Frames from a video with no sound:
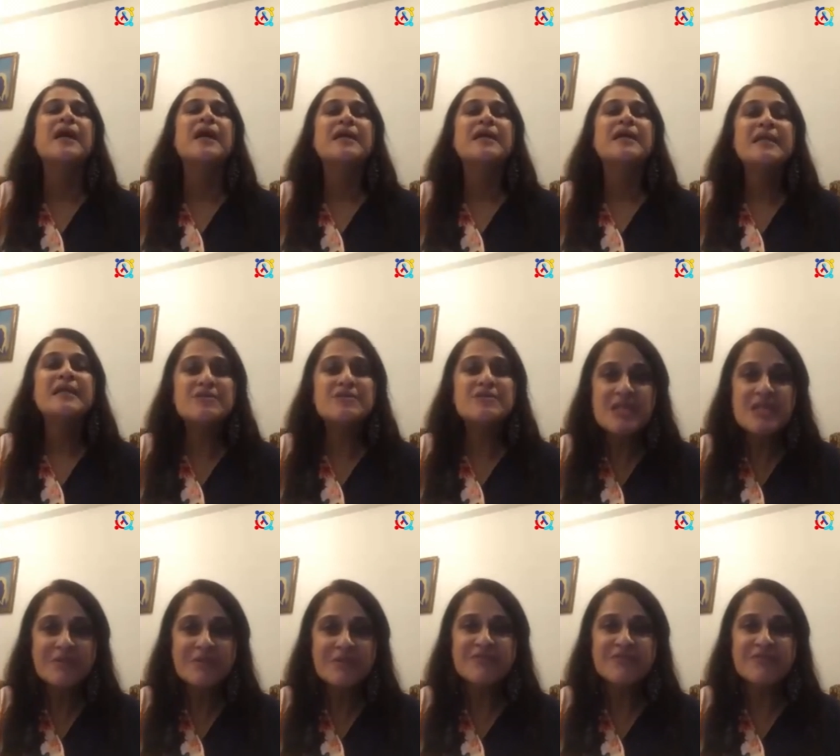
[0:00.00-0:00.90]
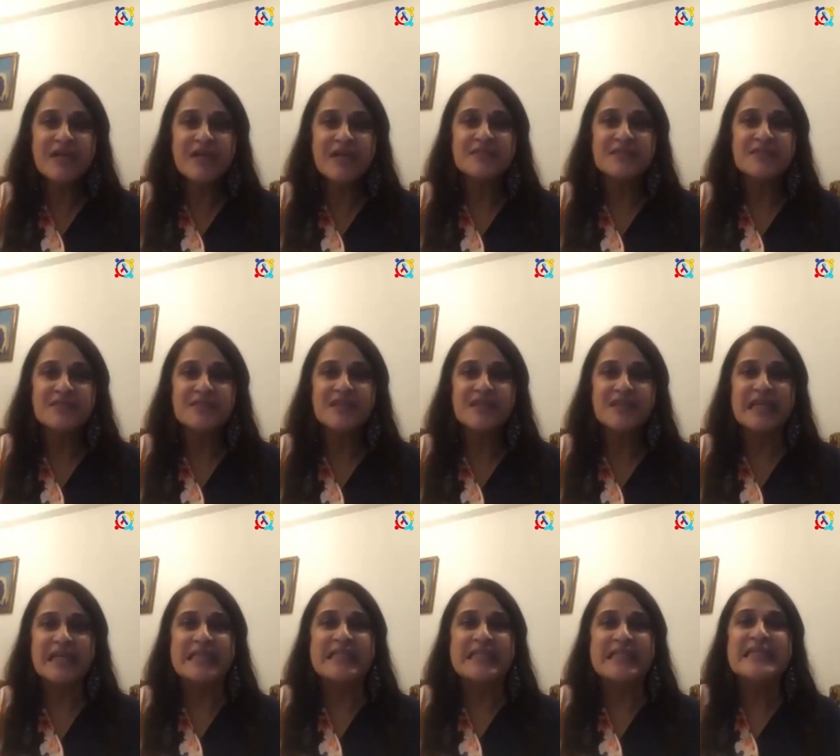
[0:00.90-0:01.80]
Now some of us
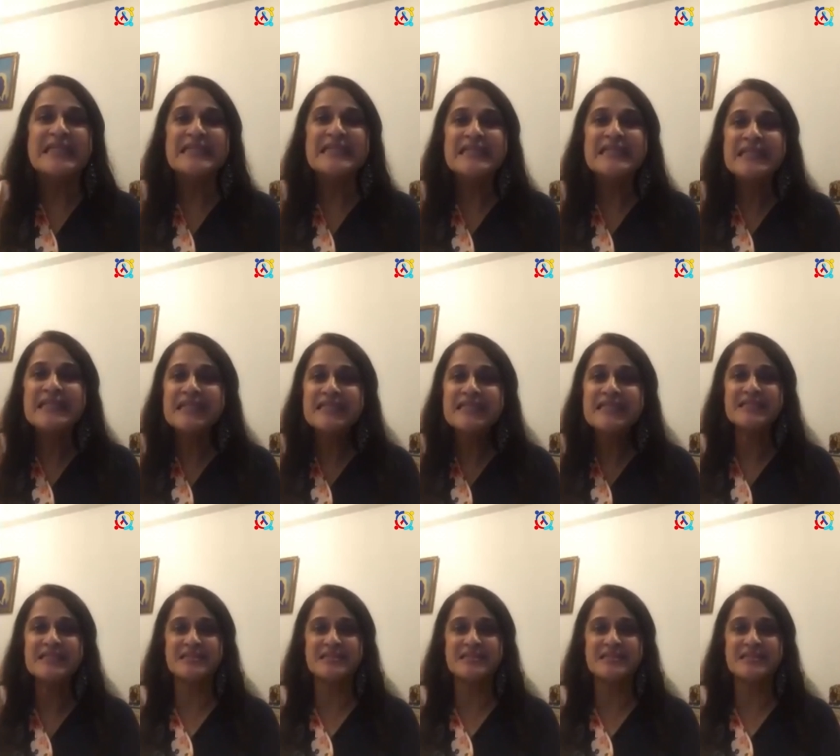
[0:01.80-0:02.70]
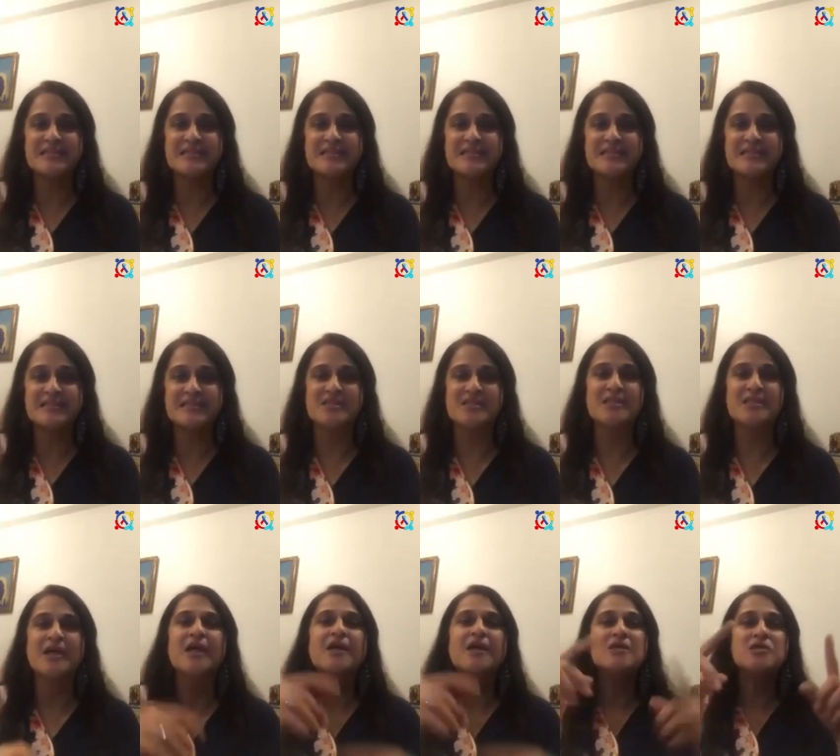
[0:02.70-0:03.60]
need a little assistance.
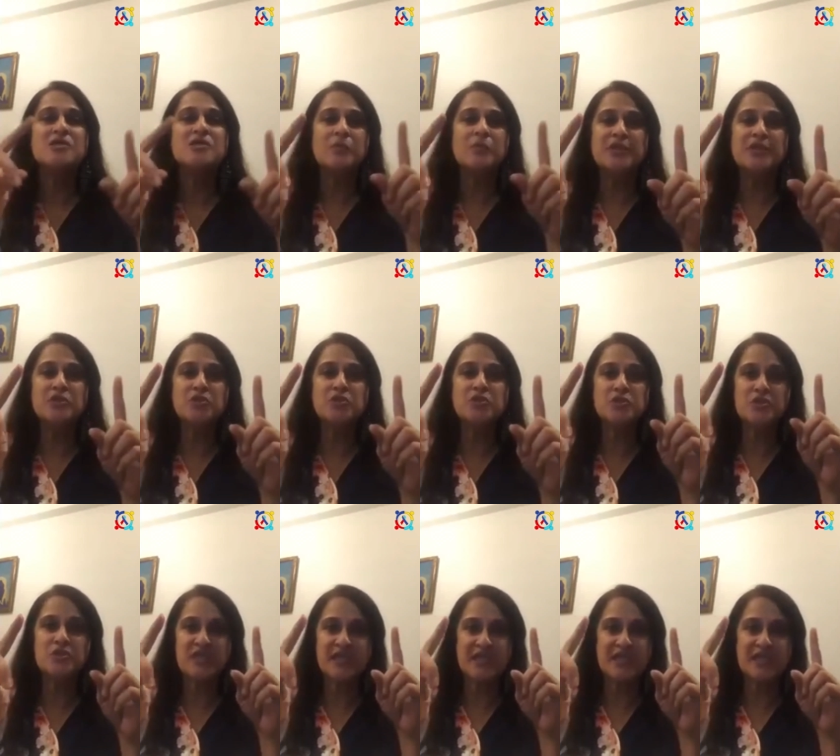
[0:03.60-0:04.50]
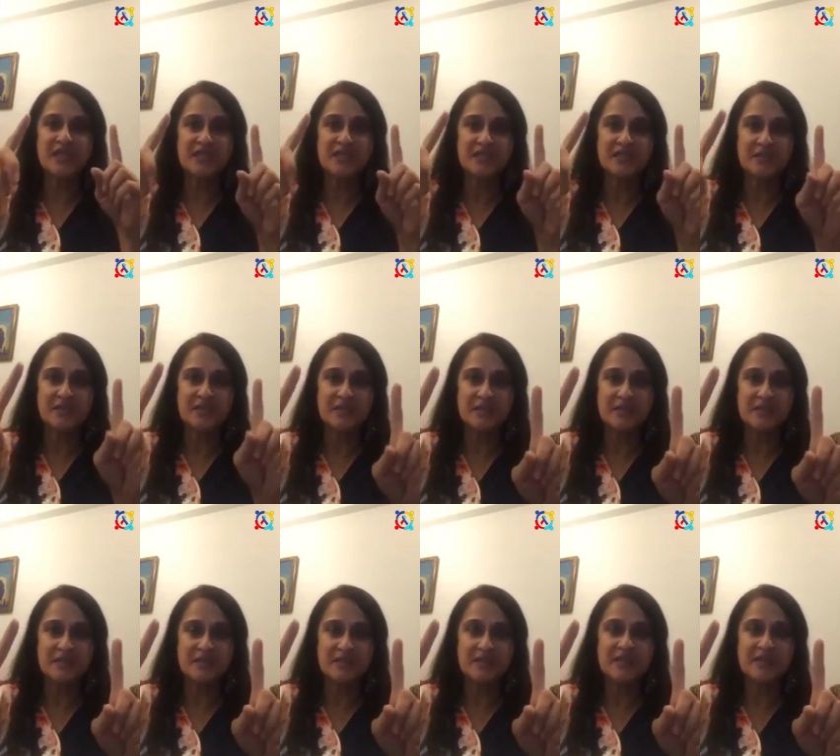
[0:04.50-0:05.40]
So why don't you take
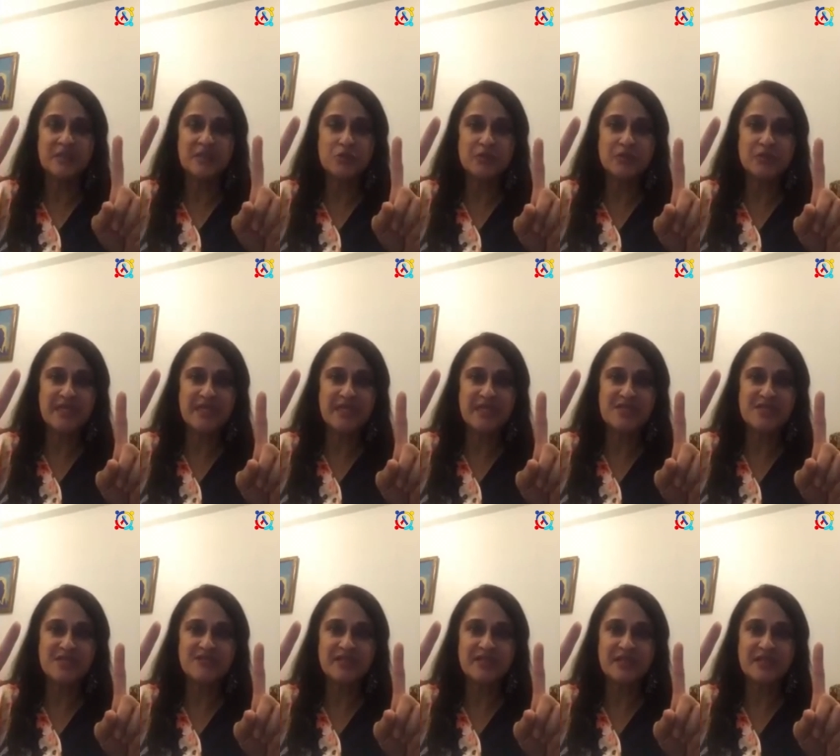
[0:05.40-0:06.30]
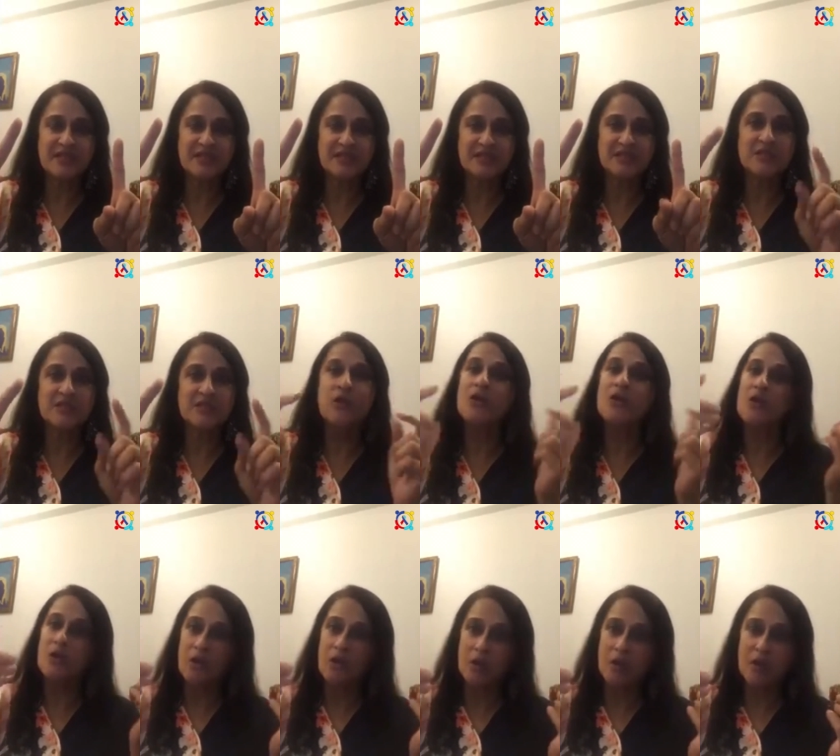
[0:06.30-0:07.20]
the two index fingers,
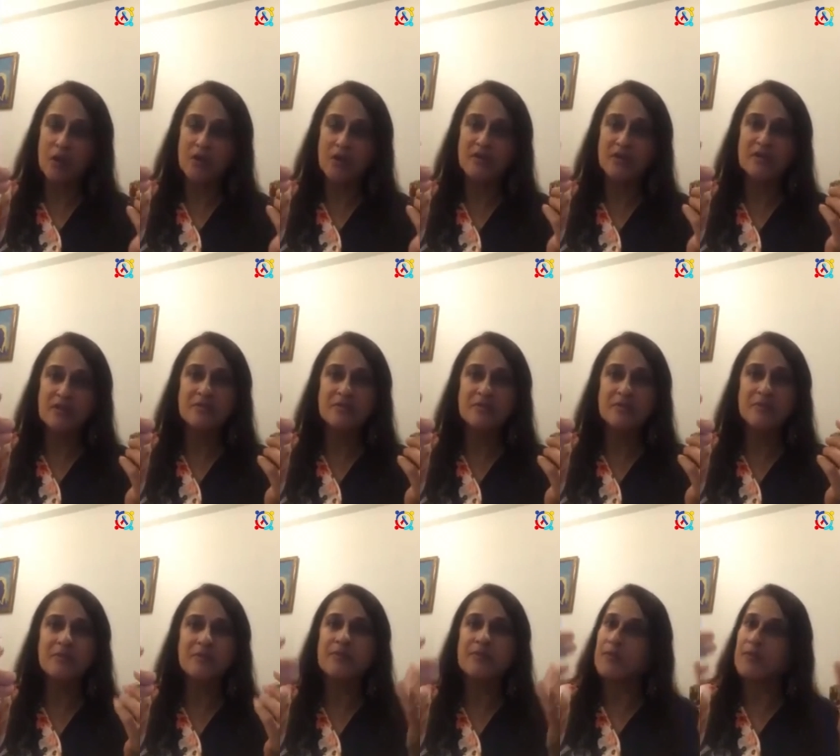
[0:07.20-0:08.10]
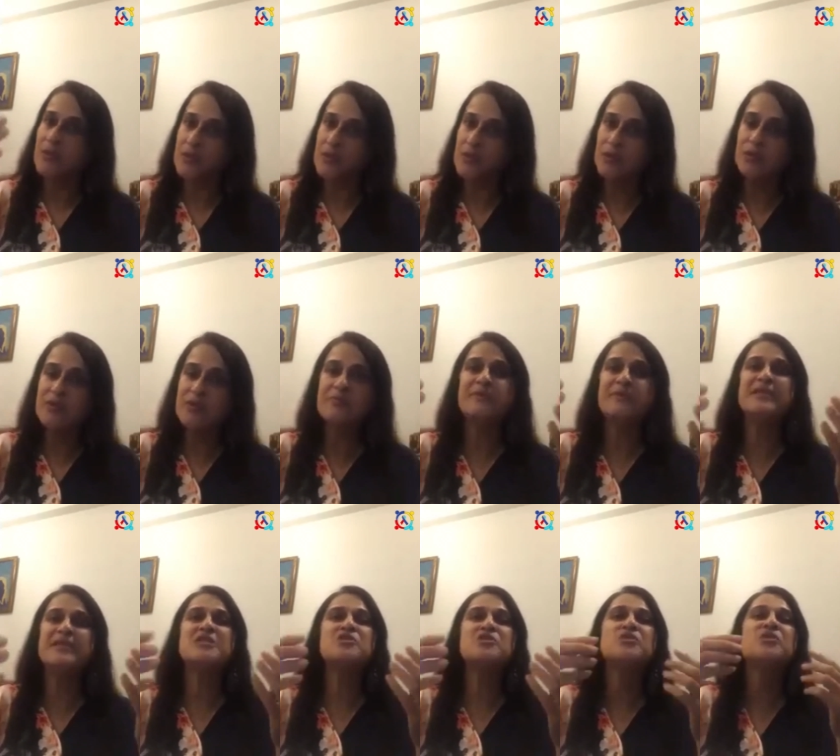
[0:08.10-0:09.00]
or you can
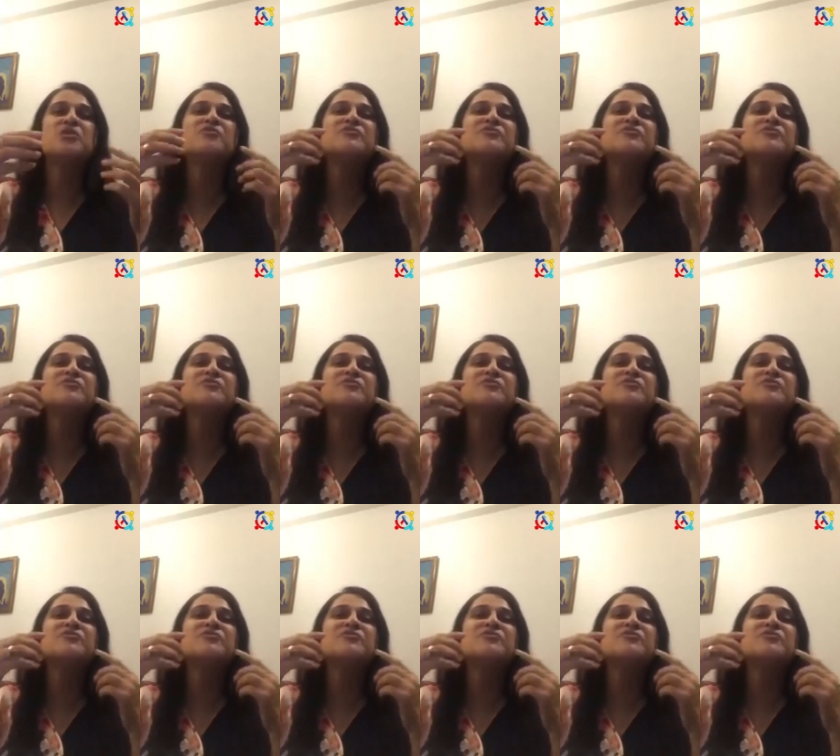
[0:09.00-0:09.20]
place your